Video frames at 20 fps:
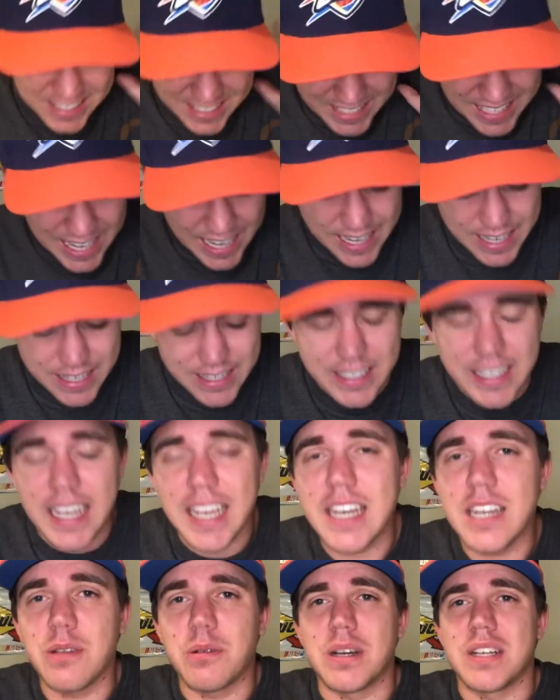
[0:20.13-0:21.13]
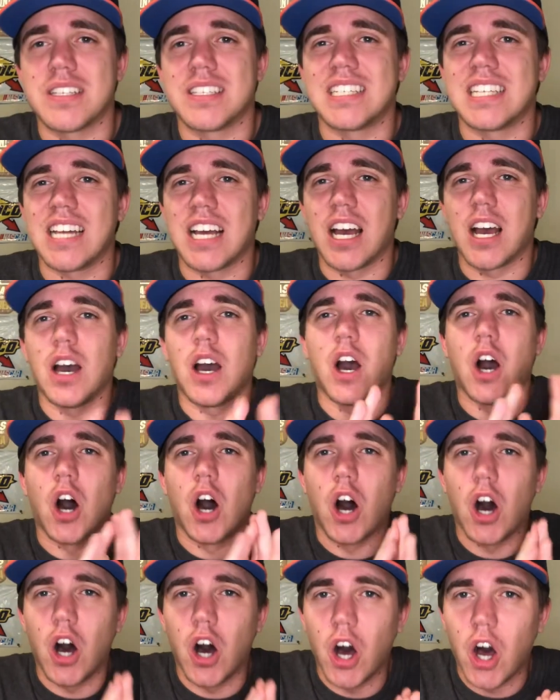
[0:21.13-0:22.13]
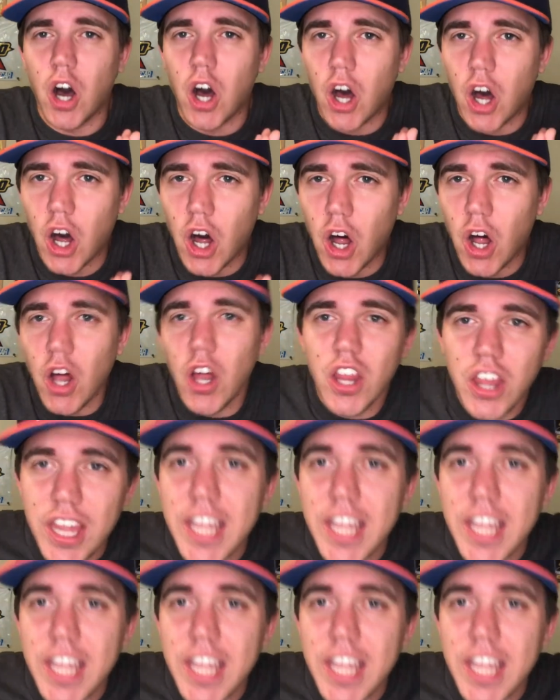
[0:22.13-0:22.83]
Yeah, anyways. All